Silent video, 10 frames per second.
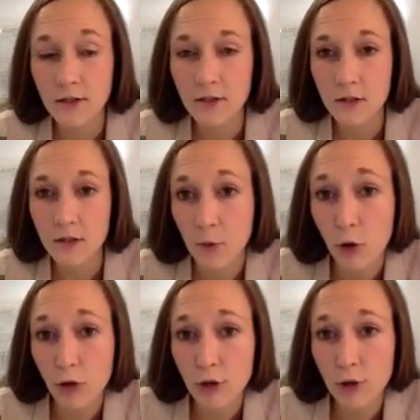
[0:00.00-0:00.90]
Is this
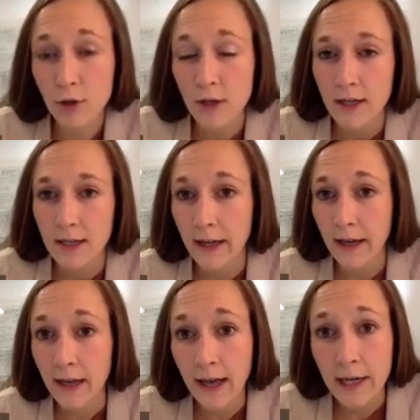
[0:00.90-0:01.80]
polar?
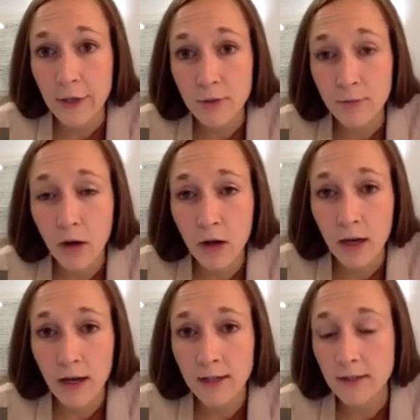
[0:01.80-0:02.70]
Can it hydrogen
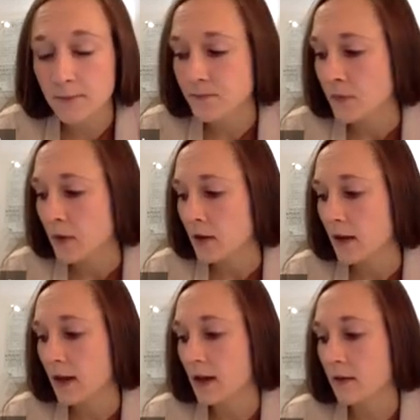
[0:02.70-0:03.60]
bond?
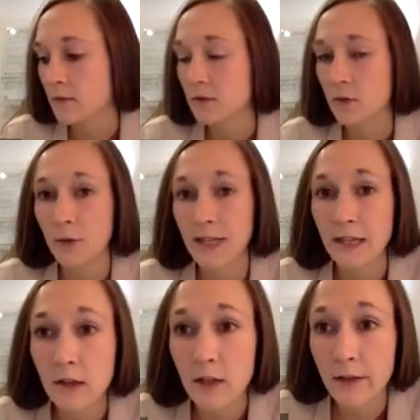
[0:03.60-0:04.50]
So we need
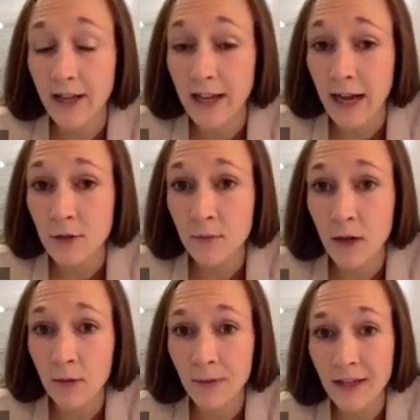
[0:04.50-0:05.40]
to, if it can hydrogen
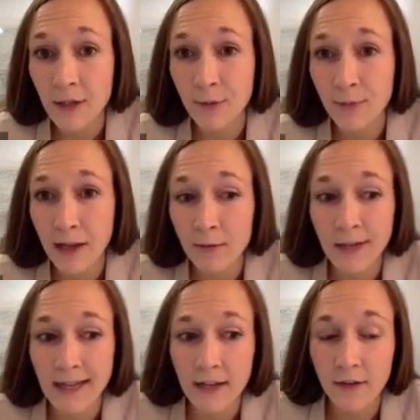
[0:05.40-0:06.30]
bond, we need to be able
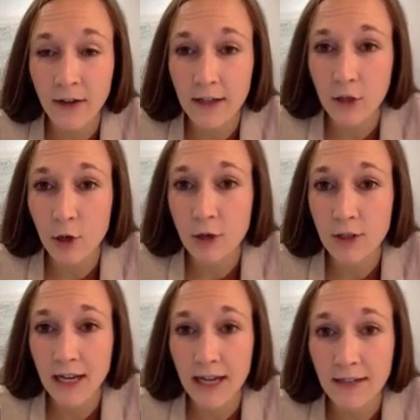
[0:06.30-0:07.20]
to identify
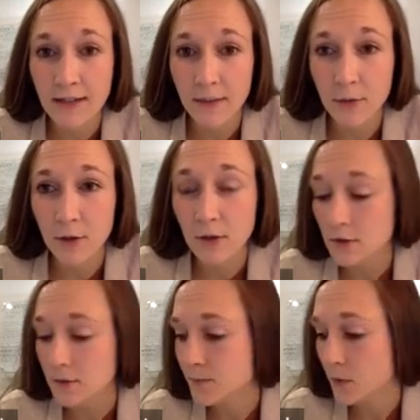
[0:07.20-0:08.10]
donors and
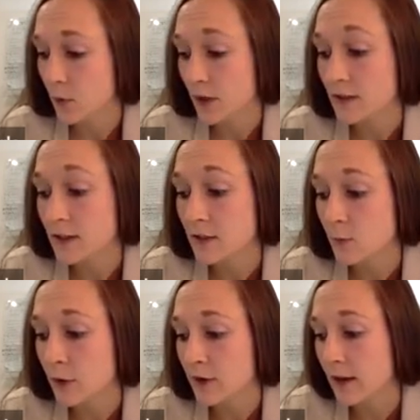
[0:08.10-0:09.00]
acceptors, or at least
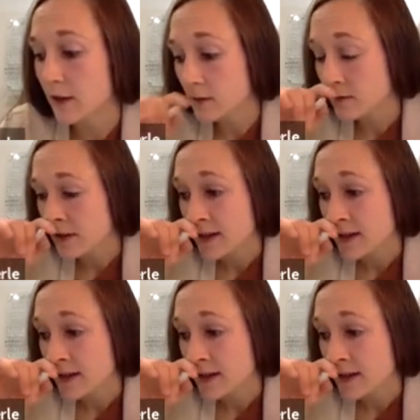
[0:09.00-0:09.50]
one or the other.